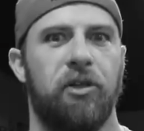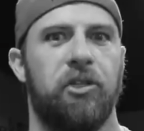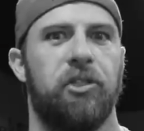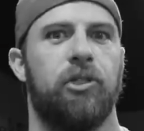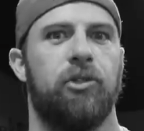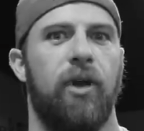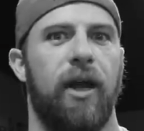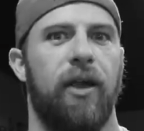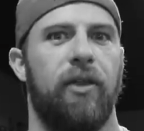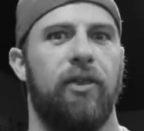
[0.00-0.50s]
your
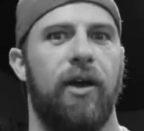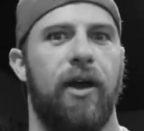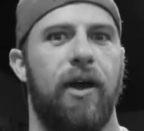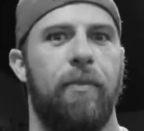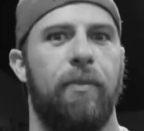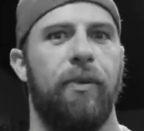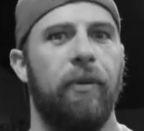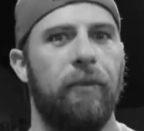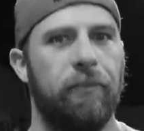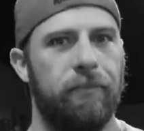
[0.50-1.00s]
strength
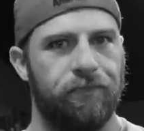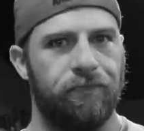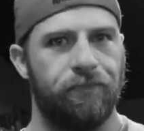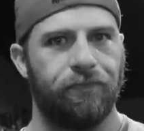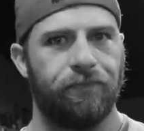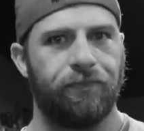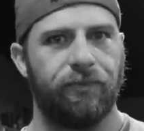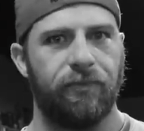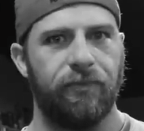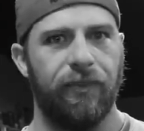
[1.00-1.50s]
up
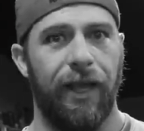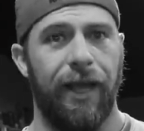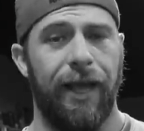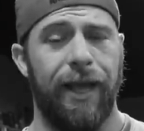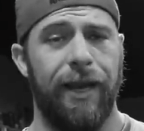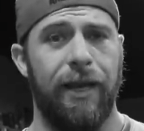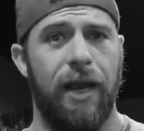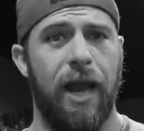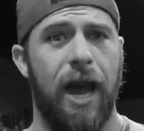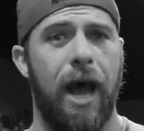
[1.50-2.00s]

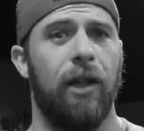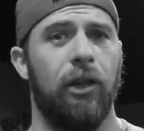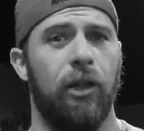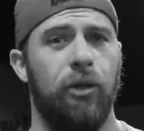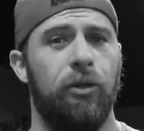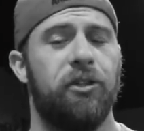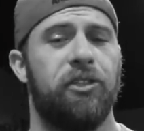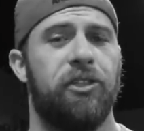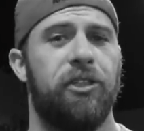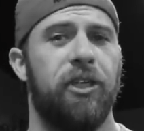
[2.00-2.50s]
and not
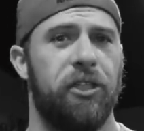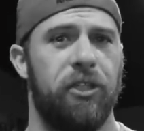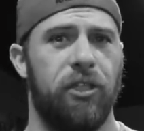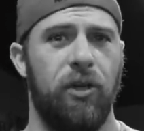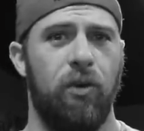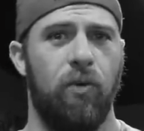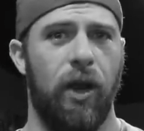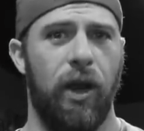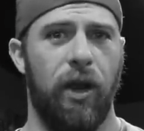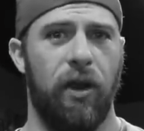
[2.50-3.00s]
lose
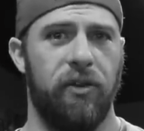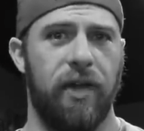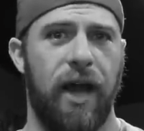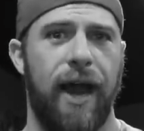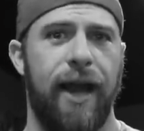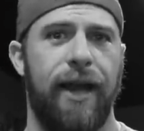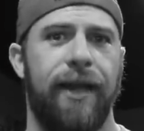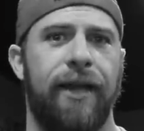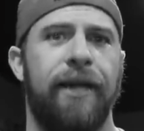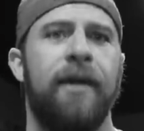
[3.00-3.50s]
tissue while you're
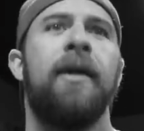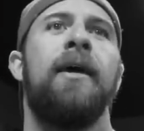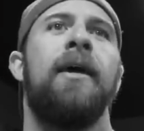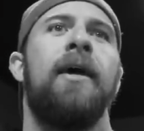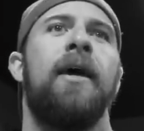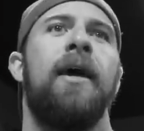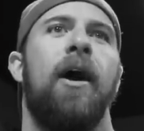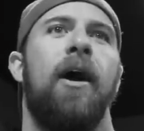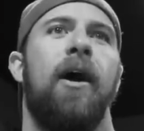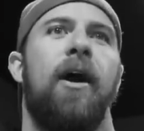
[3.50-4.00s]
dieting.
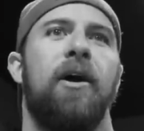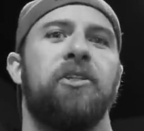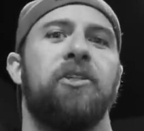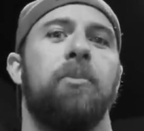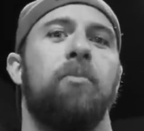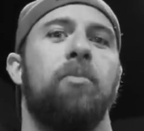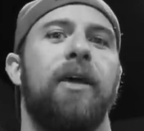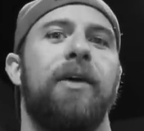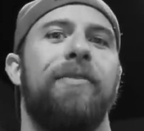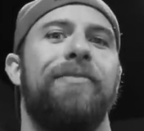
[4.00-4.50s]
I
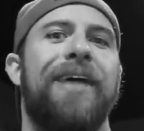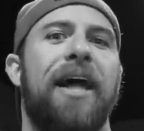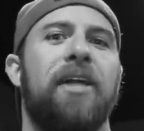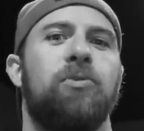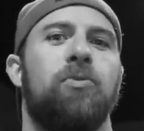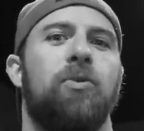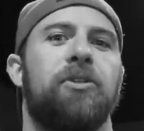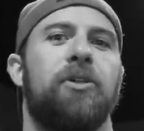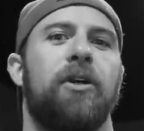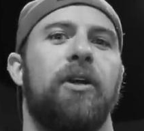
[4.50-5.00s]
also believe
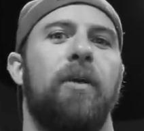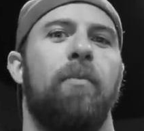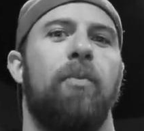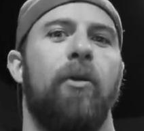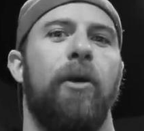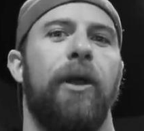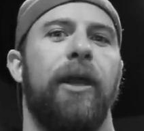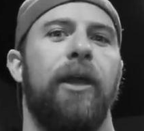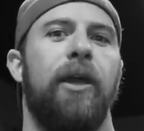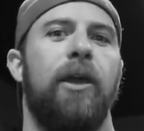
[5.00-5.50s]
that's what's gonna
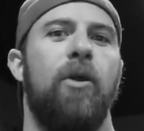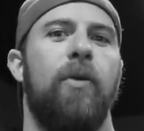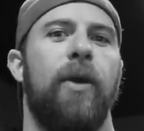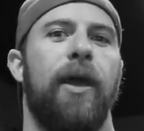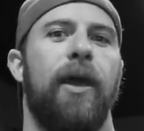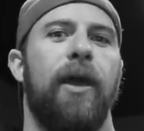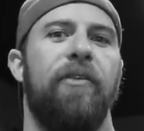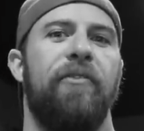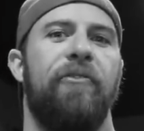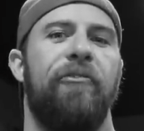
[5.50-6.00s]
bring you
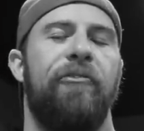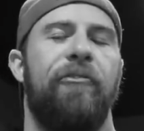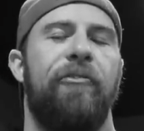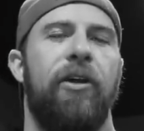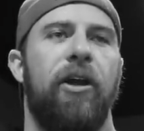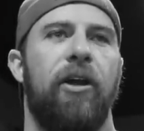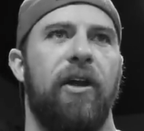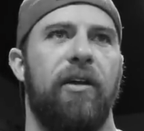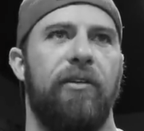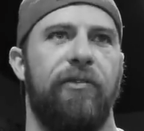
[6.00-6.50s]
in
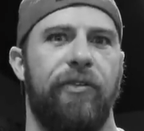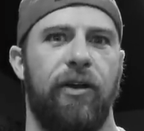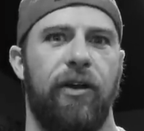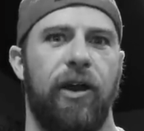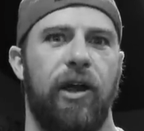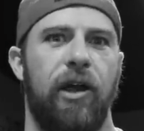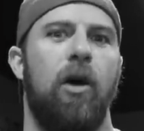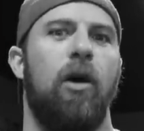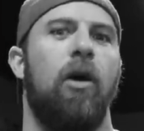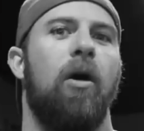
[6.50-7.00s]
very,
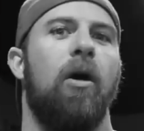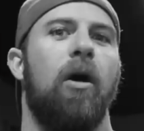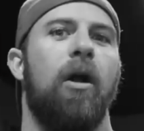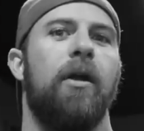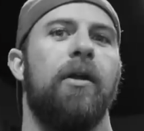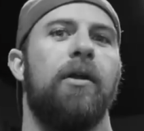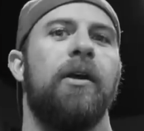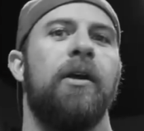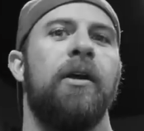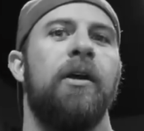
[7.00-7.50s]
very hard.